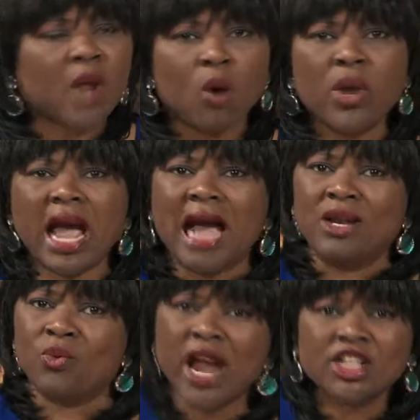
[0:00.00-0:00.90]
we are
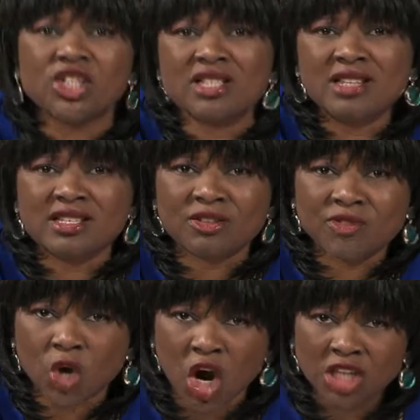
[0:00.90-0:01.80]
the righteousness
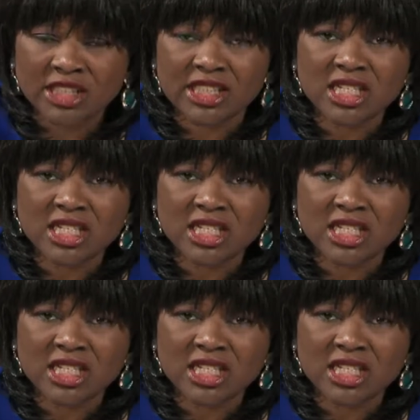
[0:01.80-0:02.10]
of God.